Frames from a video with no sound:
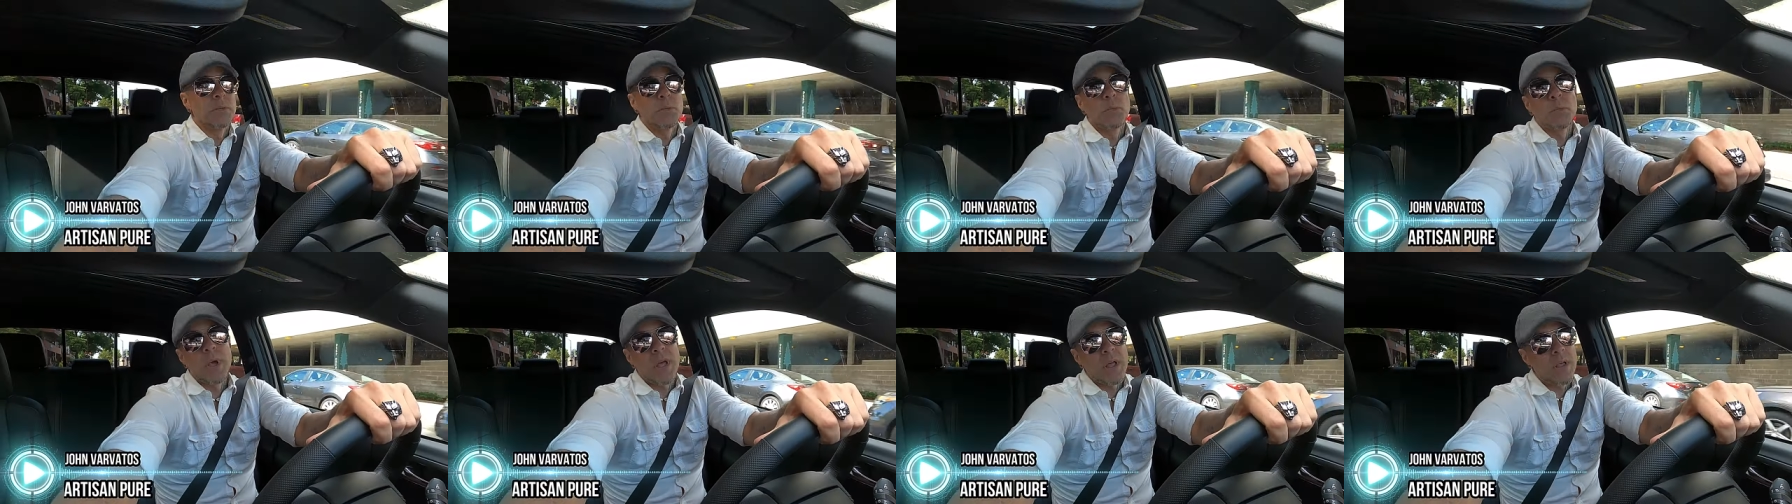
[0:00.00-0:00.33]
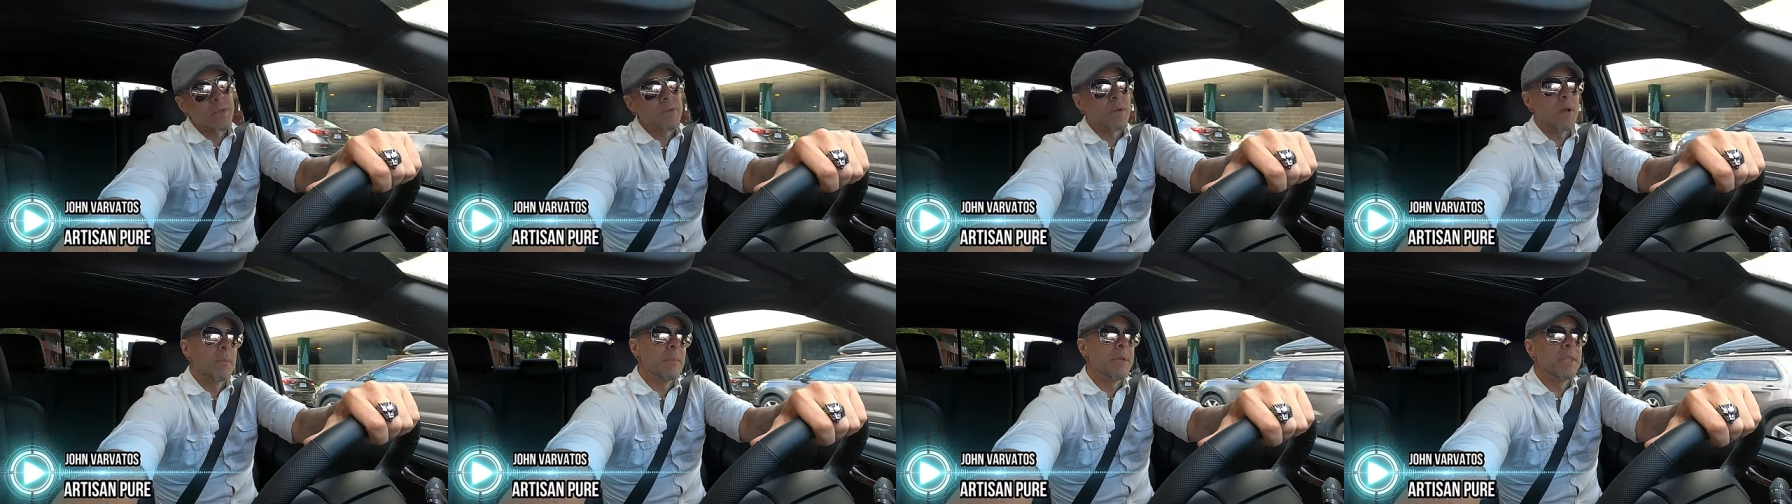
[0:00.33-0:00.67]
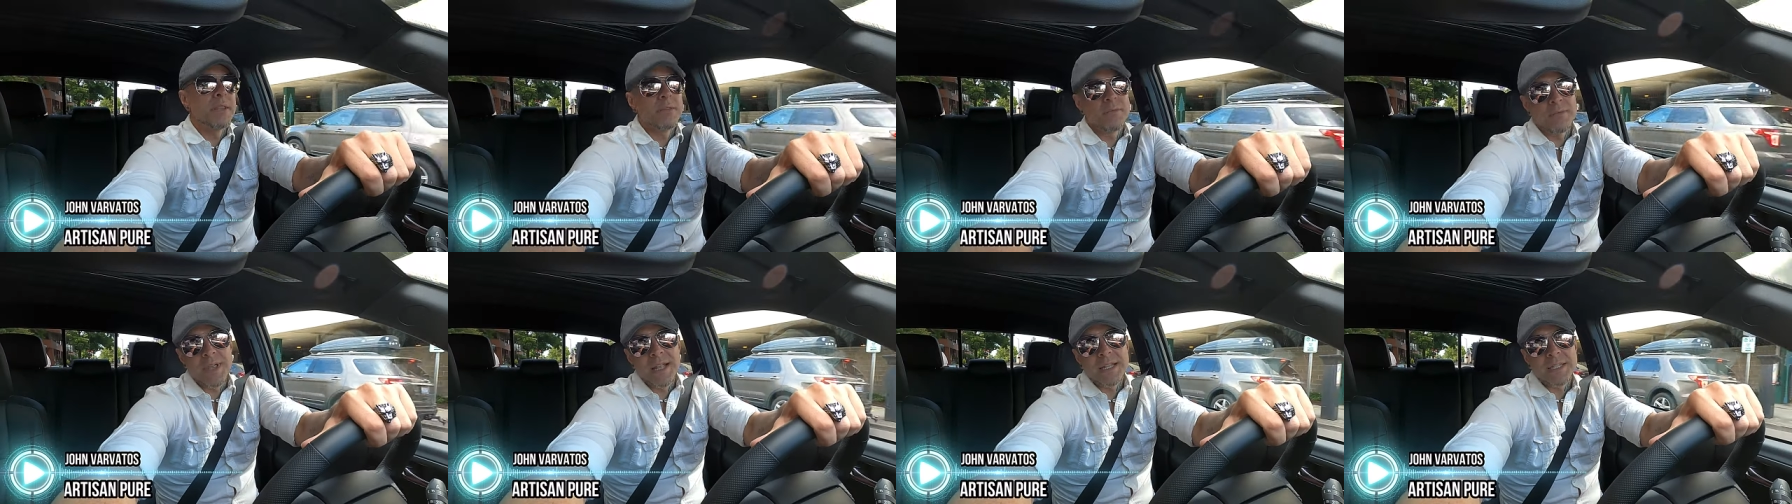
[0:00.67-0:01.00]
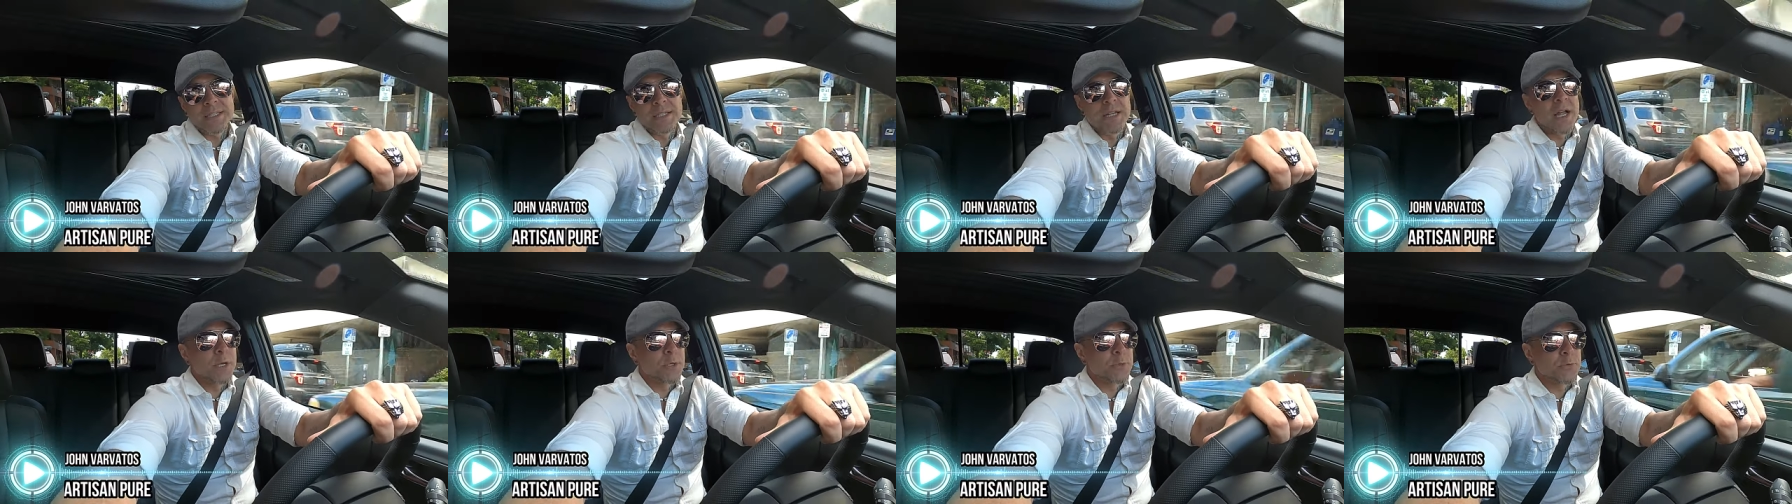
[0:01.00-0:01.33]
Well, I mean,
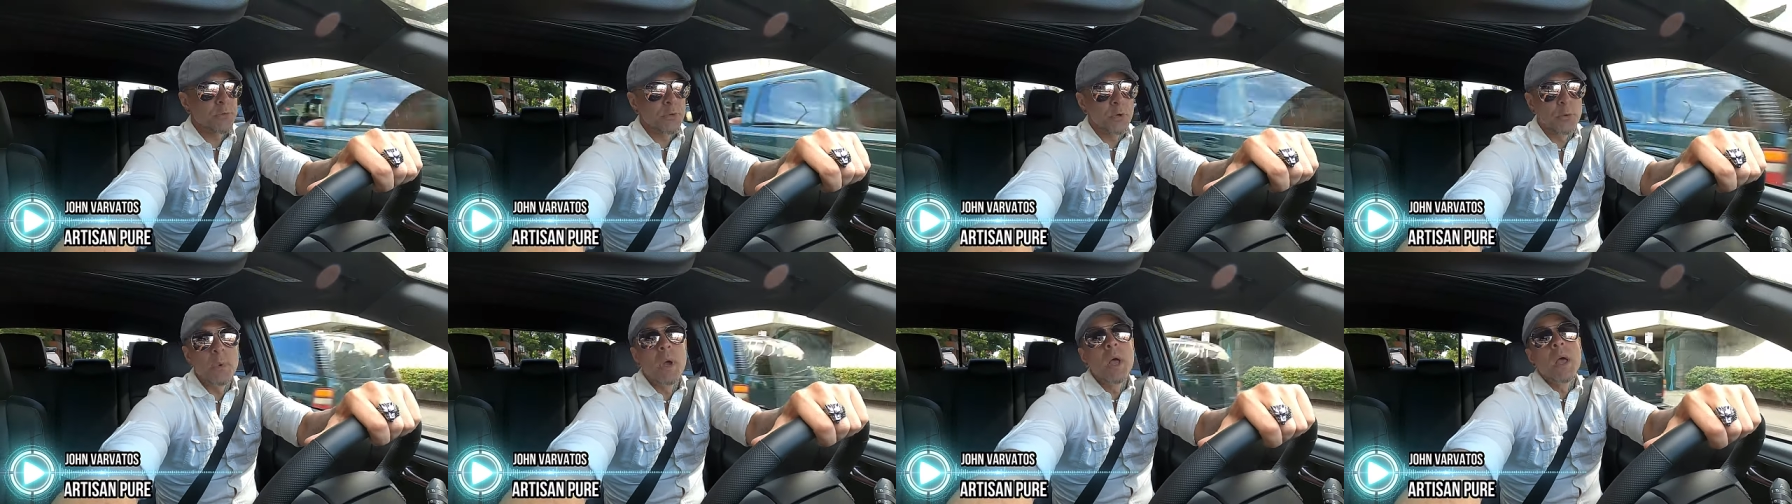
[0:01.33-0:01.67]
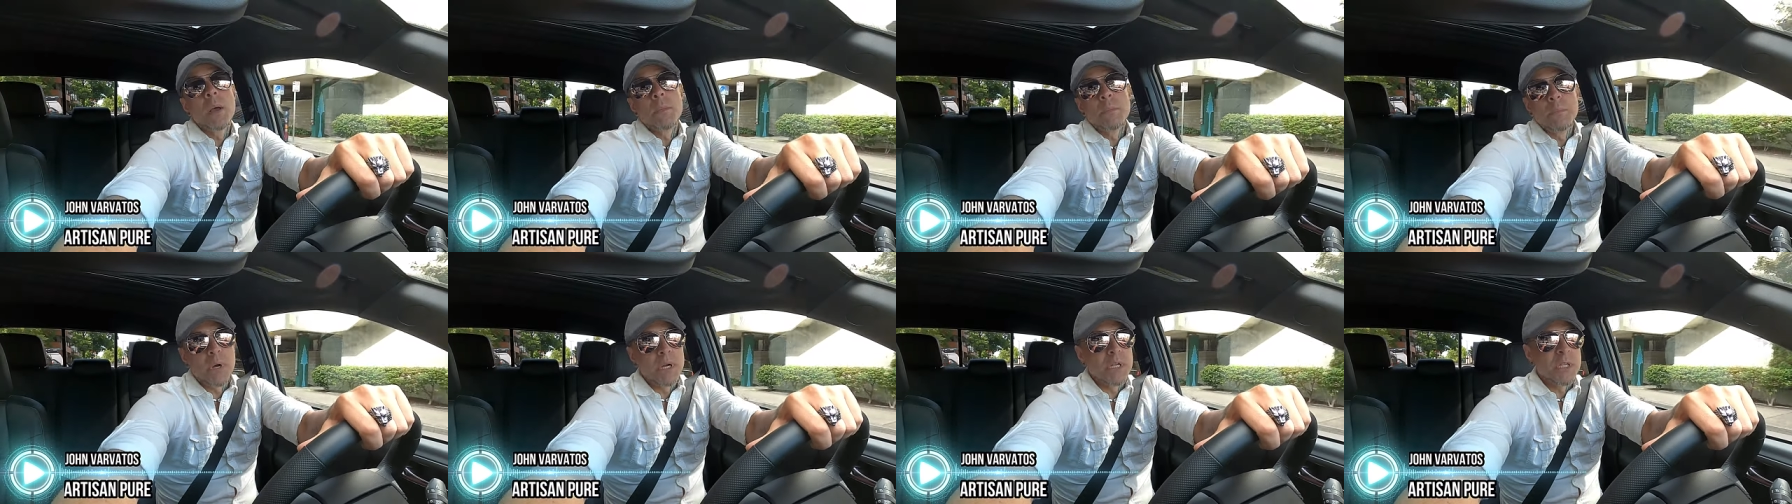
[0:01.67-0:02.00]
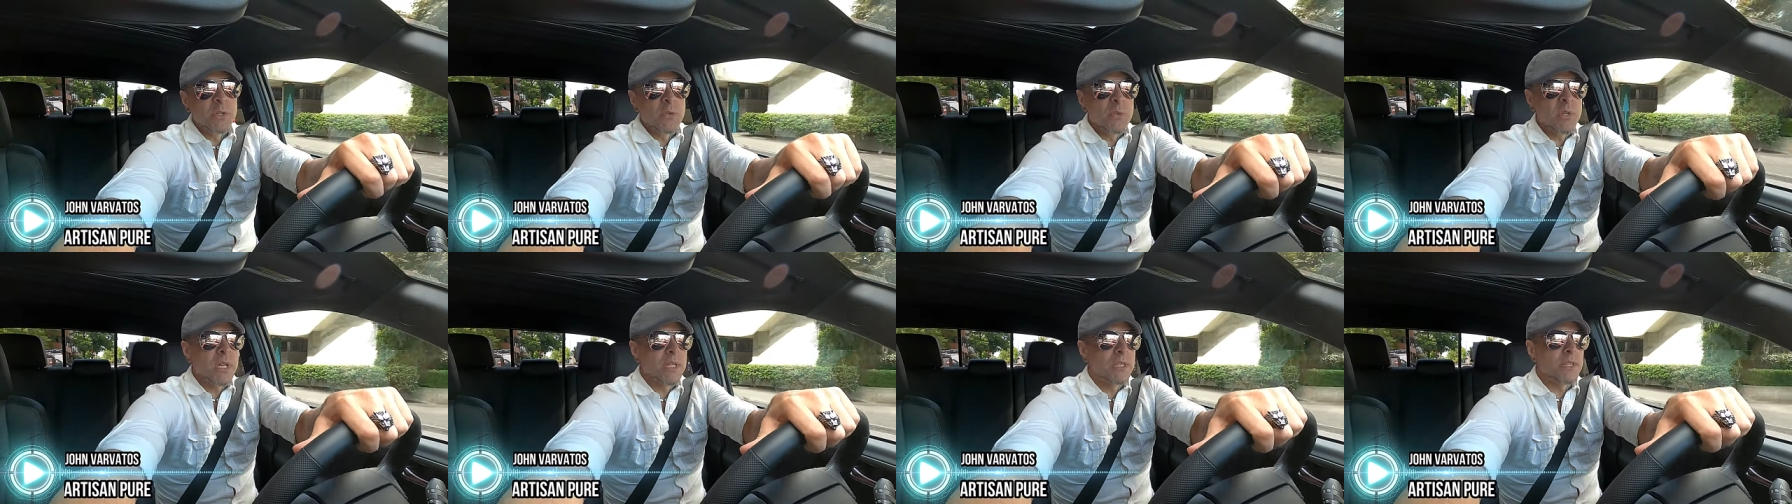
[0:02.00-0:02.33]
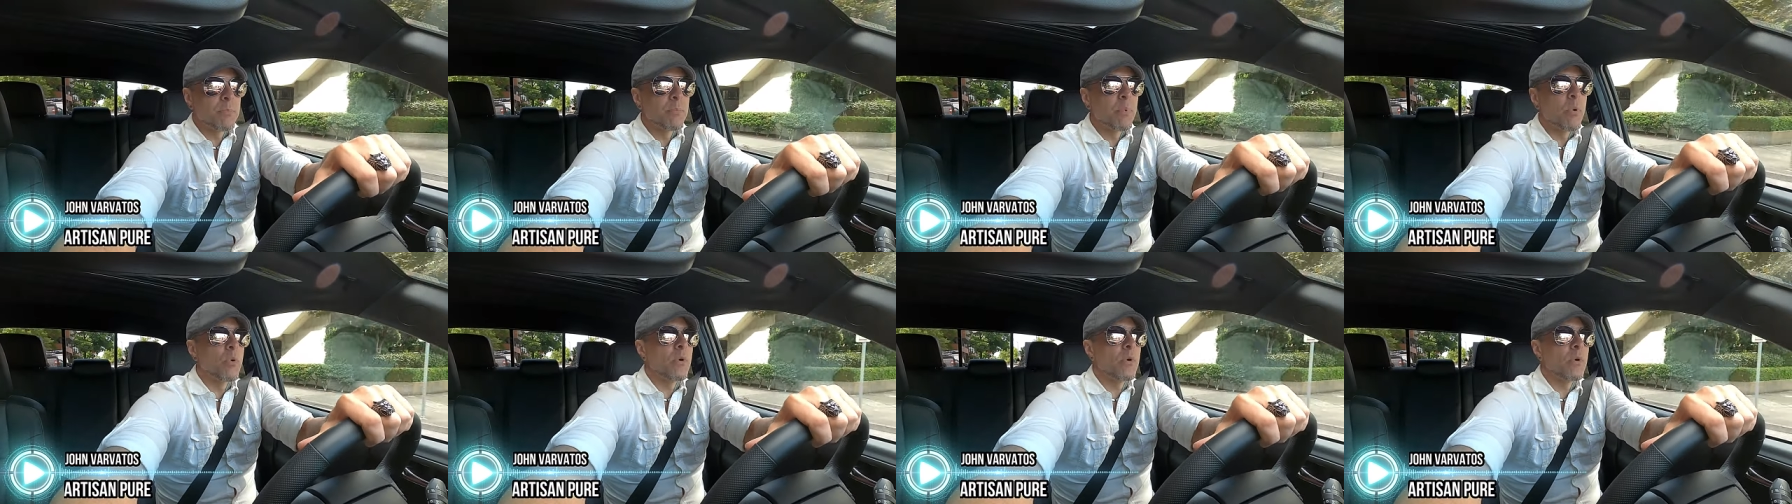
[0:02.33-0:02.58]
that's not true, but you get the